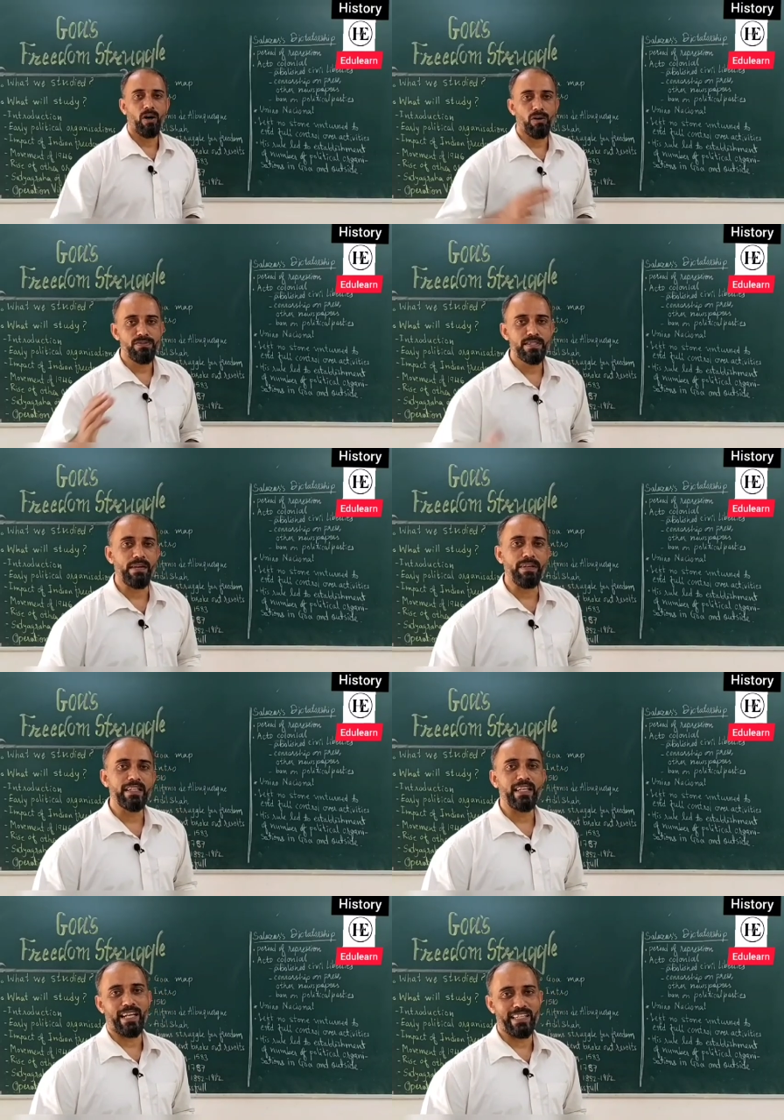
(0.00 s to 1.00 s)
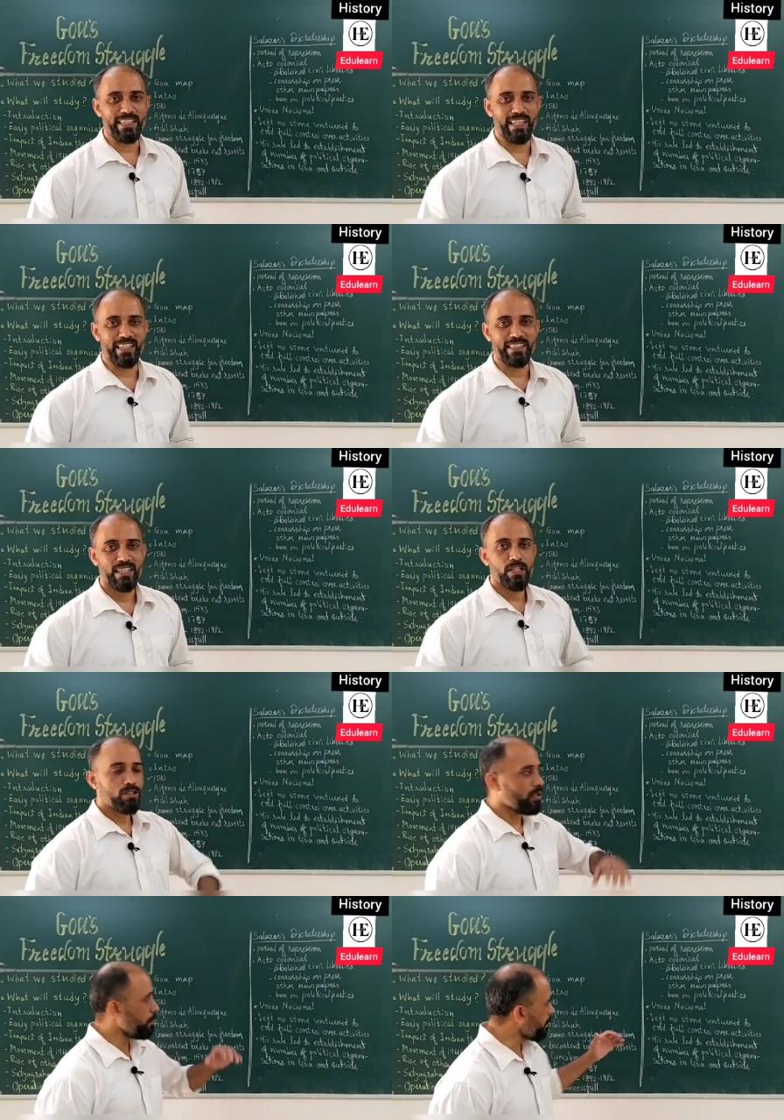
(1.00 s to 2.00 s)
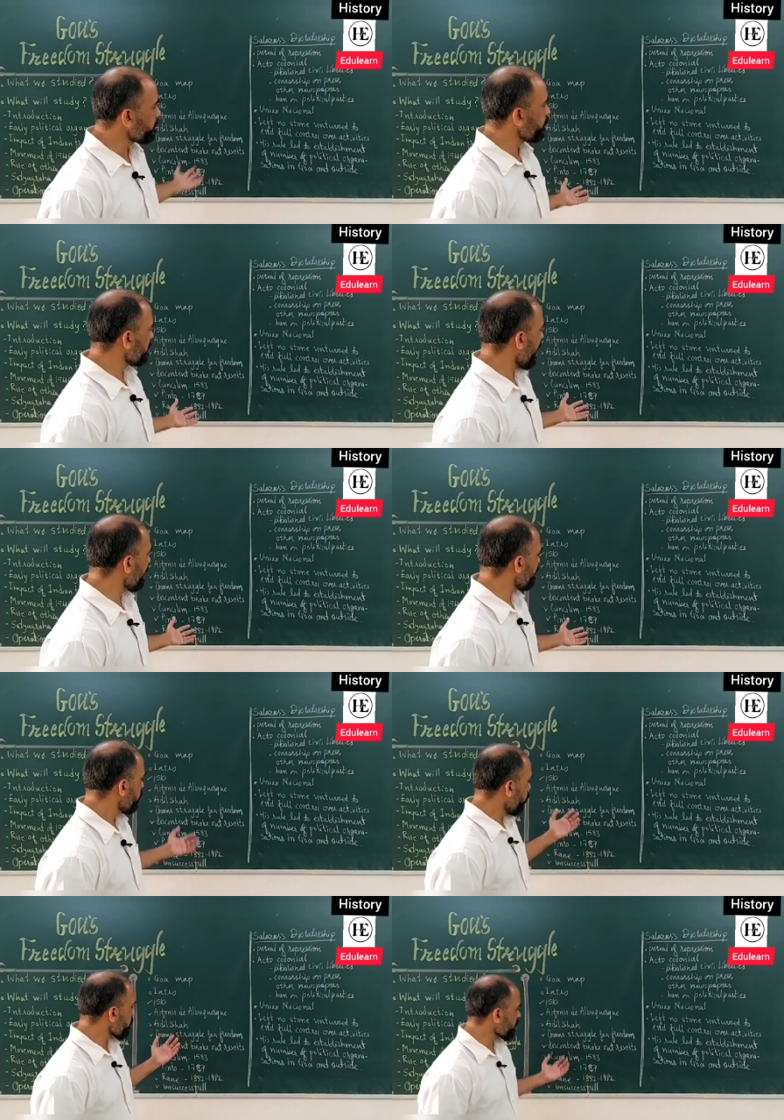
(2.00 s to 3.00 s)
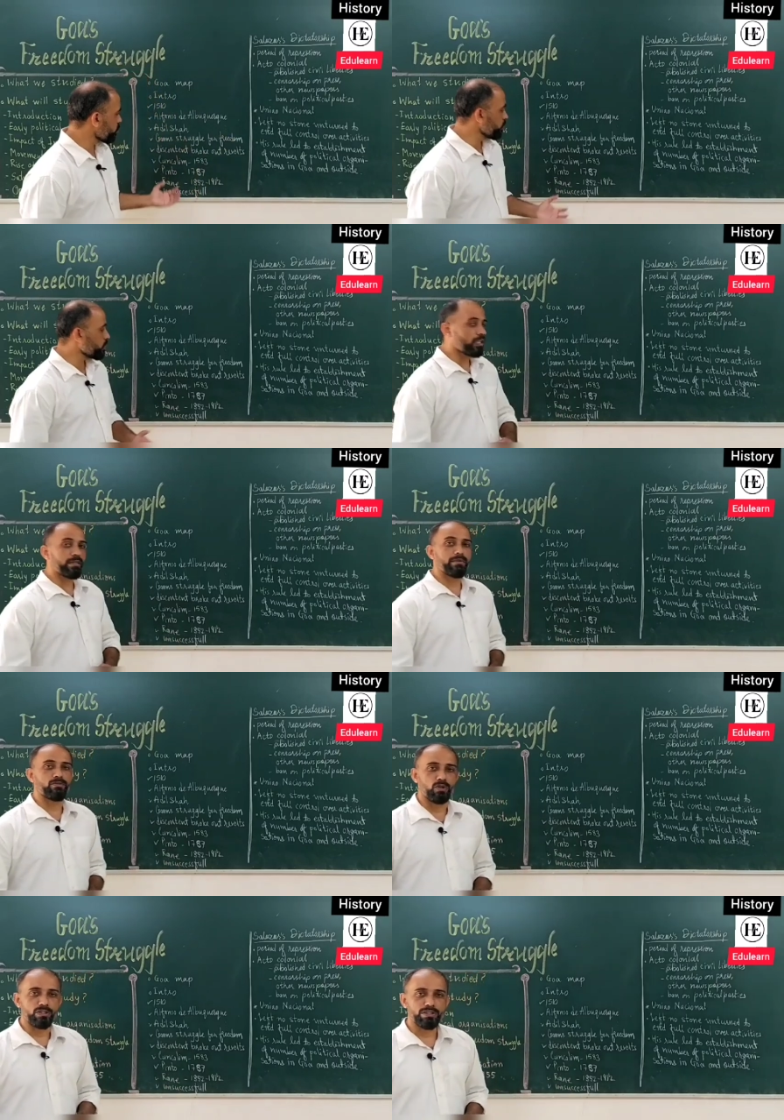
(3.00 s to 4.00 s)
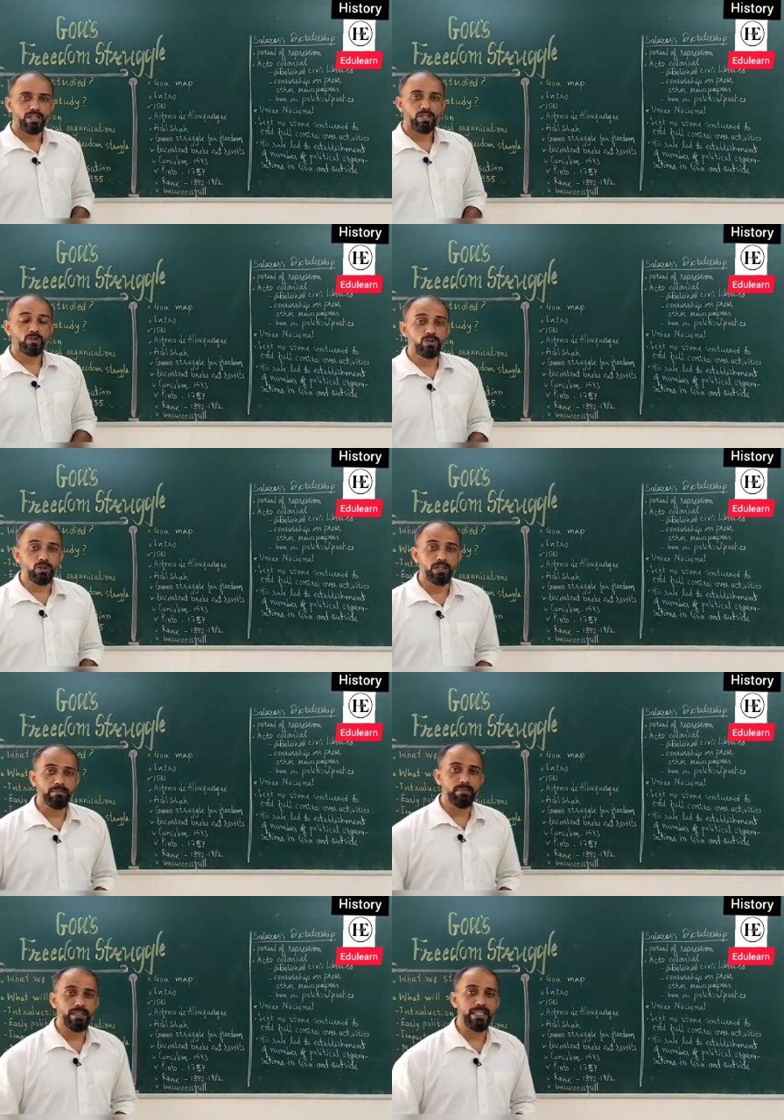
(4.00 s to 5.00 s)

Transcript: of 1789. Before that was the Kunkolim revolt. Kunkolim